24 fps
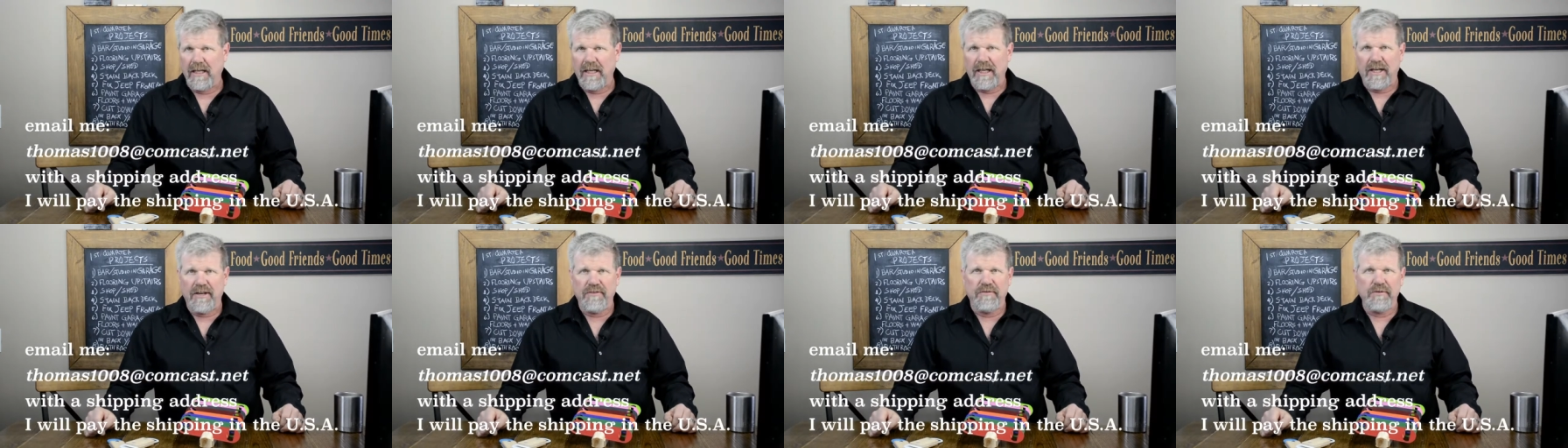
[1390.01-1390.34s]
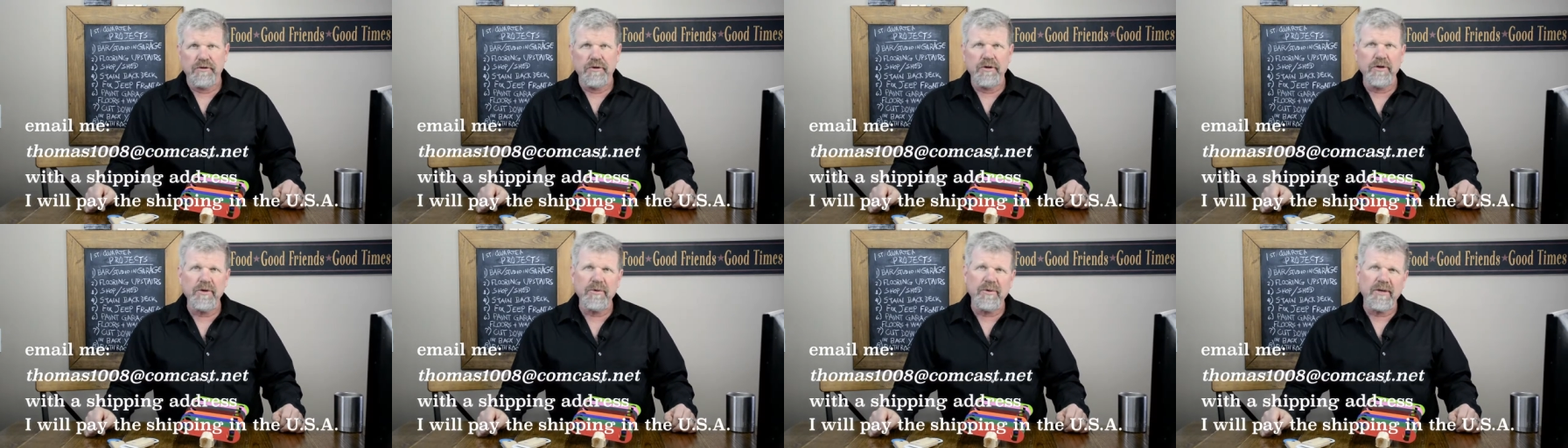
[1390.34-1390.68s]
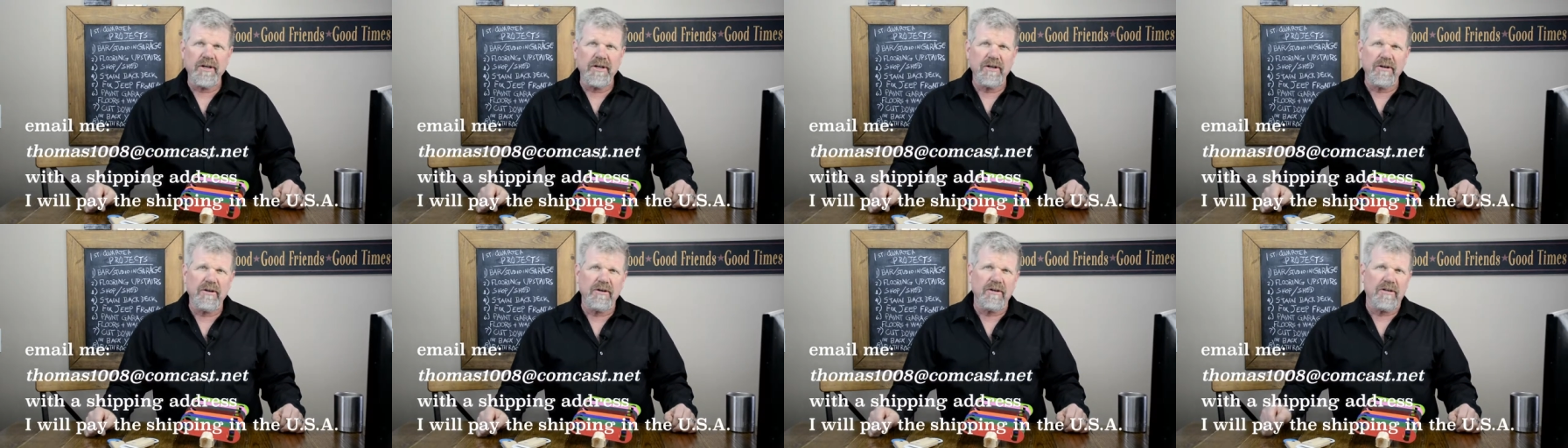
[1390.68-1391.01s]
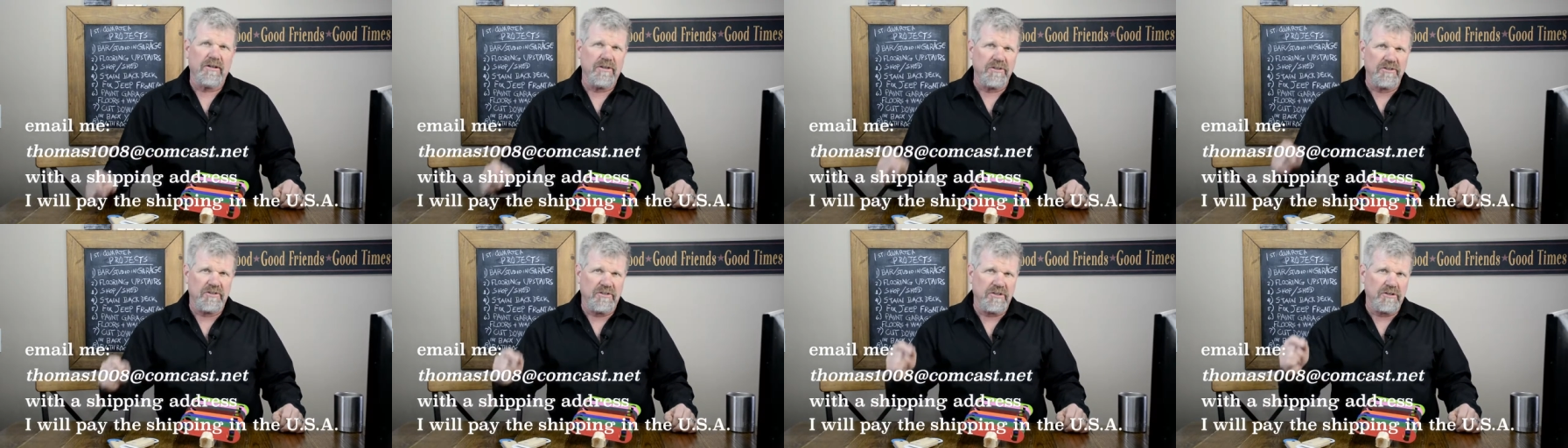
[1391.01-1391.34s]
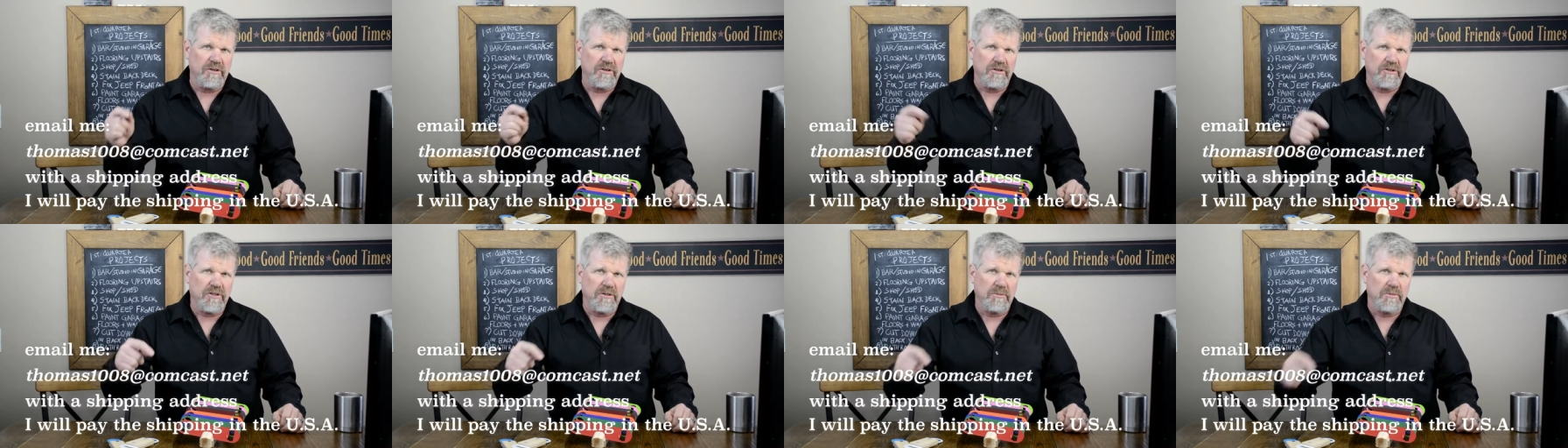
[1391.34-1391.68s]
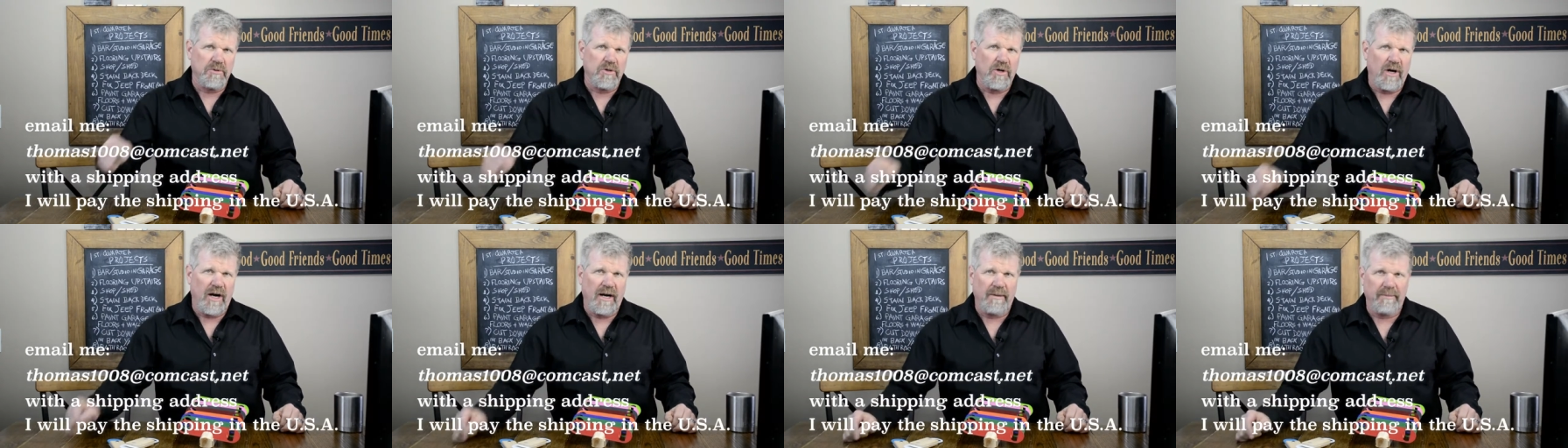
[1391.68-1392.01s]
If you're new here, consider
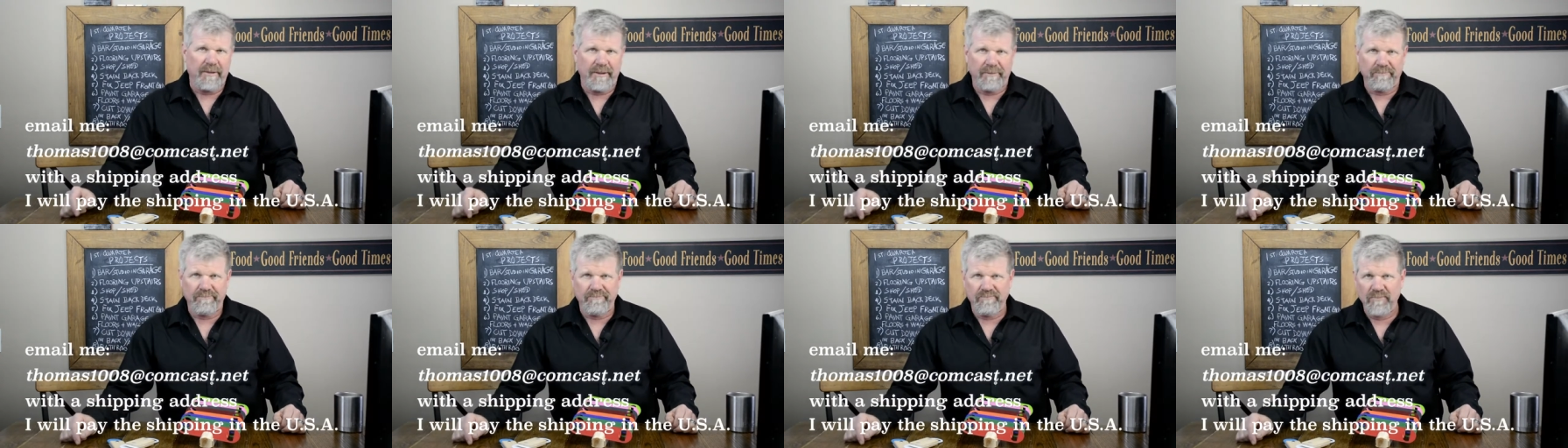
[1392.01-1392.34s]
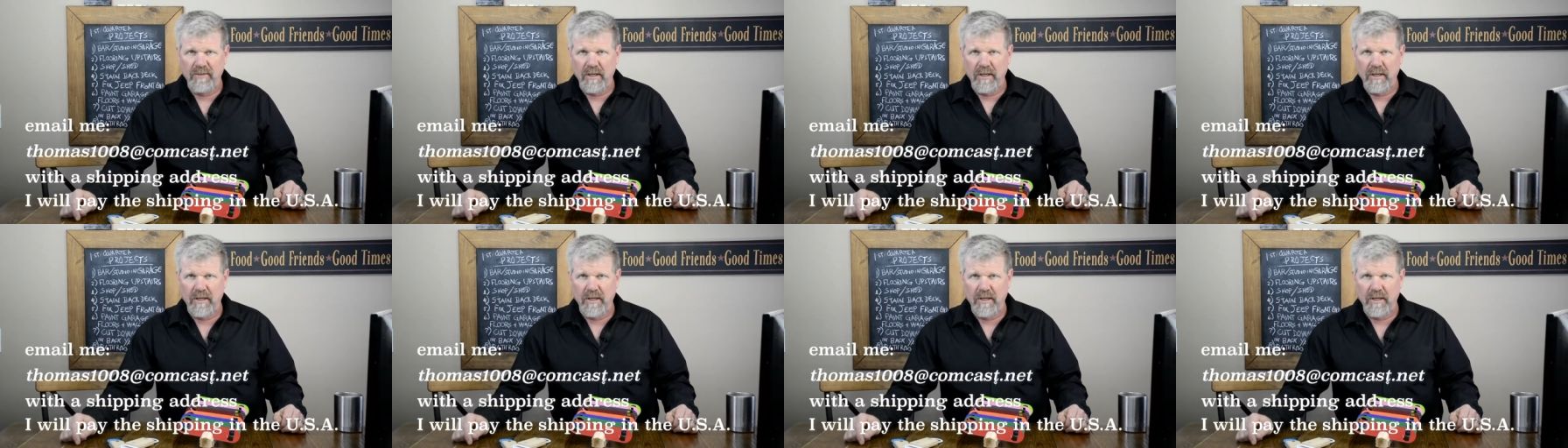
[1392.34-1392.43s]
subscribing.